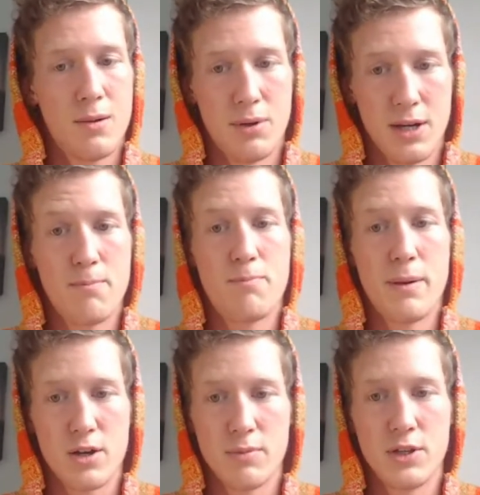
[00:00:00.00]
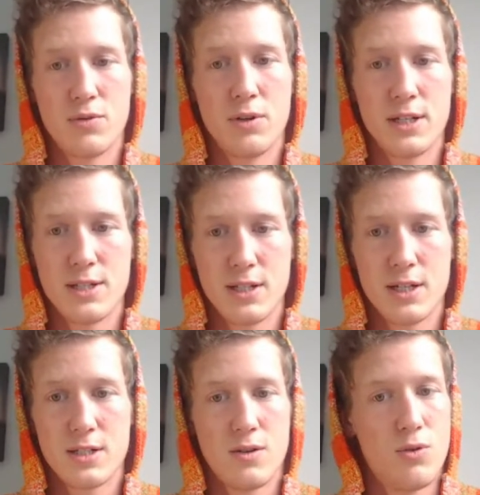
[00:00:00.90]
but it better be
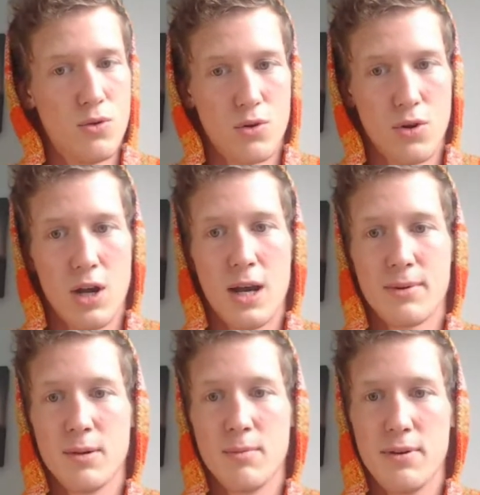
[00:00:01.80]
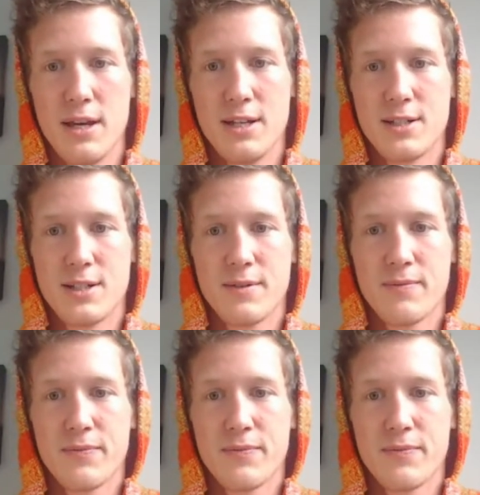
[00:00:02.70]
26 or I'm going to be pissed.